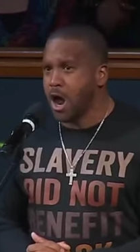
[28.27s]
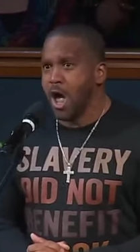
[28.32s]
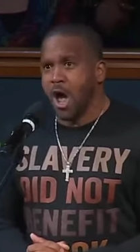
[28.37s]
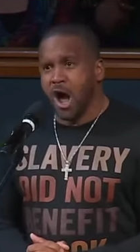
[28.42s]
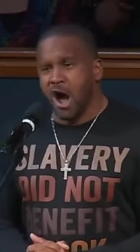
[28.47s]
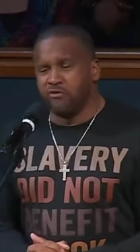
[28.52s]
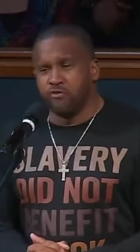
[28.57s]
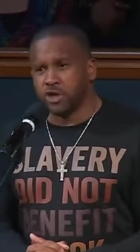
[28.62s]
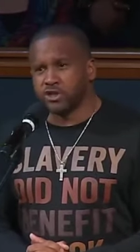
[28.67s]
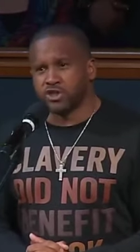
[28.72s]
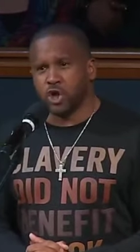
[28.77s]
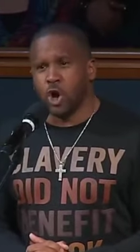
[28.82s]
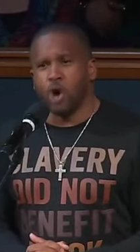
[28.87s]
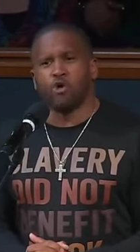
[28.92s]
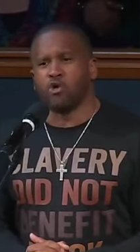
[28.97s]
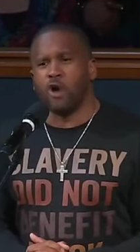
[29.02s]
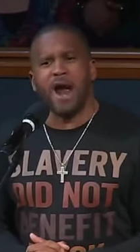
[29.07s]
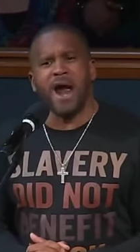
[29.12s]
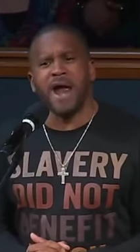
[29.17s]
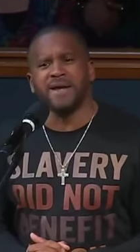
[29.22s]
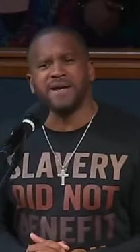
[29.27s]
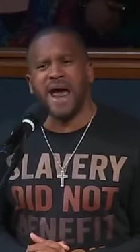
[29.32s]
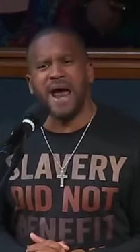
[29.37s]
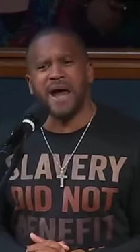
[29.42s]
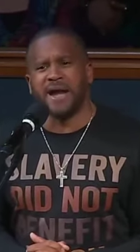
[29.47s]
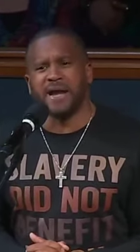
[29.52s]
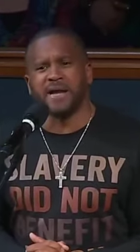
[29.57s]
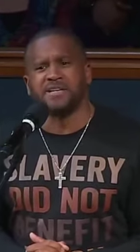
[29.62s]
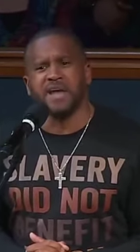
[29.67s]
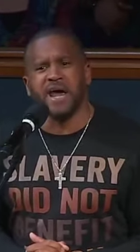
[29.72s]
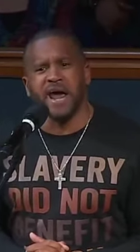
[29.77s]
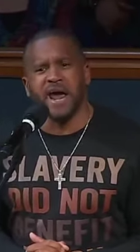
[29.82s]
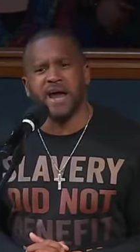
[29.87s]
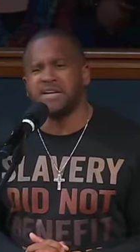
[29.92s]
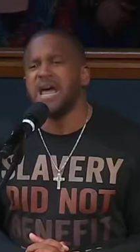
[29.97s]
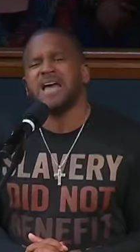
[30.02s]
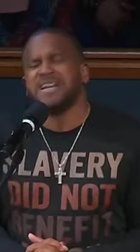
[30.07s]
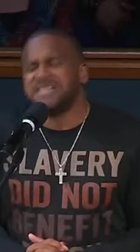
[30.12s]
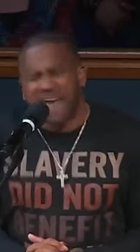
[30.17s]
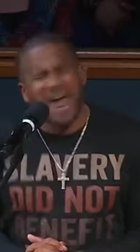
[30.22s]
of what your granddaddy did,
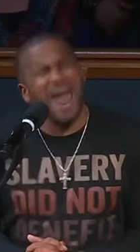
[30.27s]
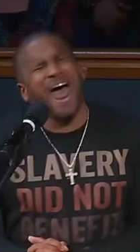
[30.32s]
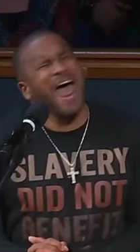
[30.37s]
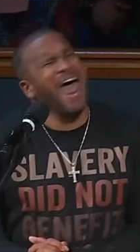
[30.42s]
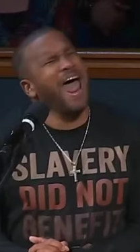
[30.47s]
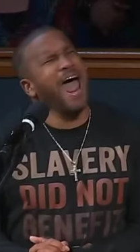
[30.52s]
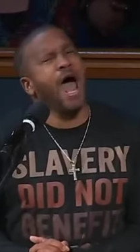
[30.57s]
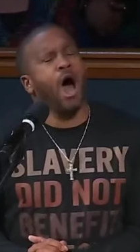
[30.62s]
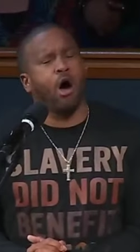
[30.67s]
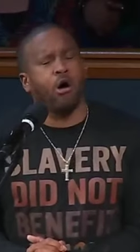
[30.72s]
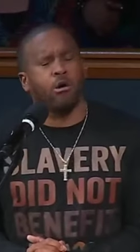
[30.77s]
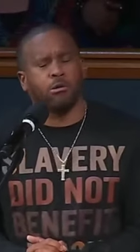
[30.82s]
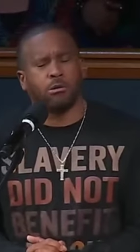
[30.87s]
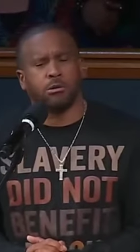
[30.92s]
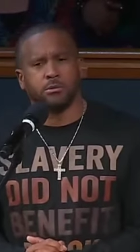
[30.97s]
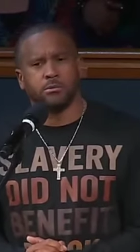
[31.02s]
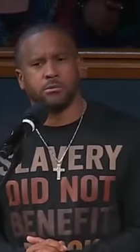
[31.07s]
tell.